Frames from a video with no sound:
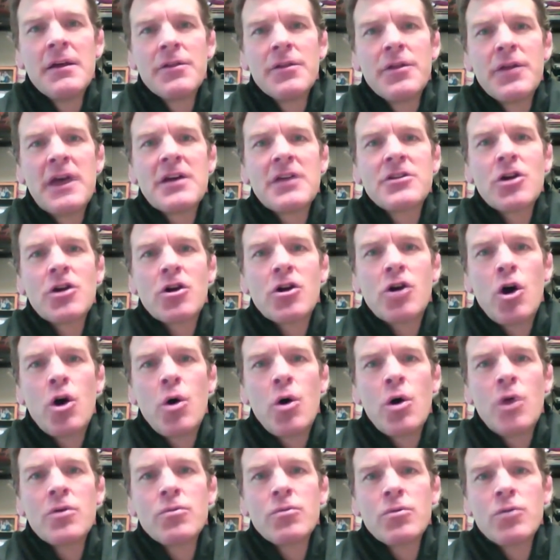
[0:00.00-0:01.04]
Things are
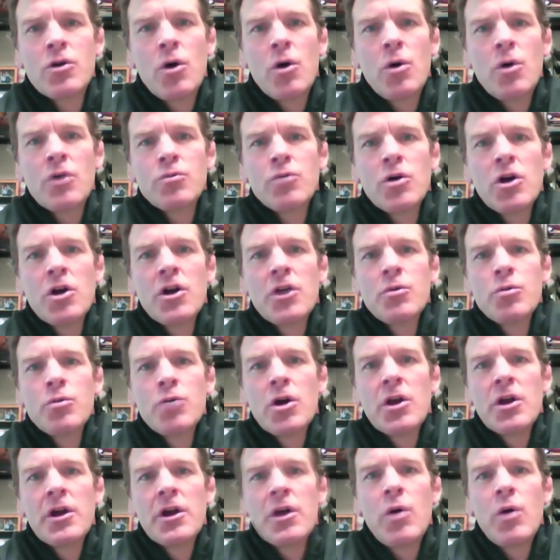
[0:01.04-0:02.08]
going really,
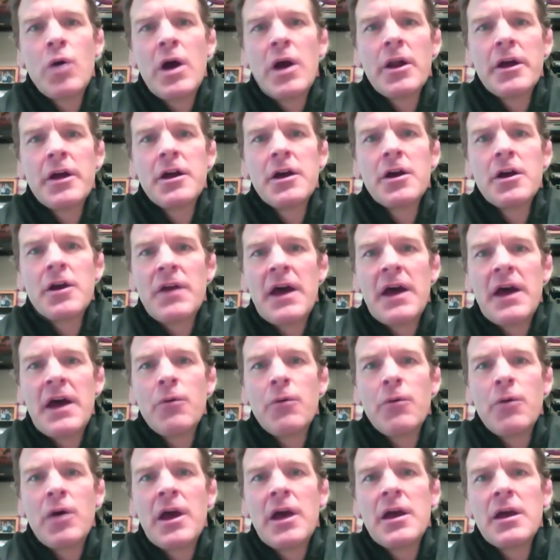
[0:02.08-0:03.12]
really well here that
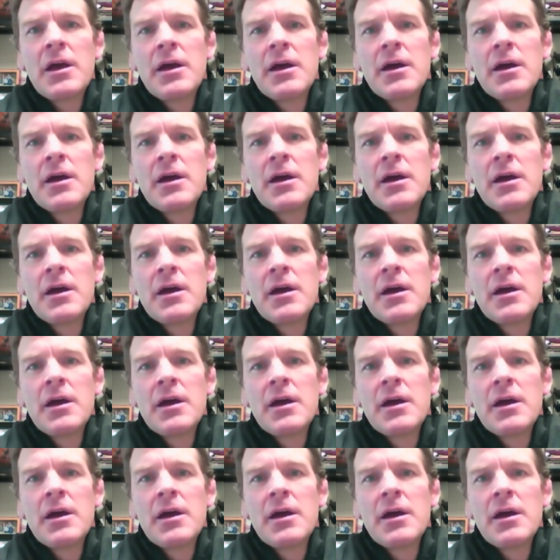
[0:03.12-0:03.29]
way.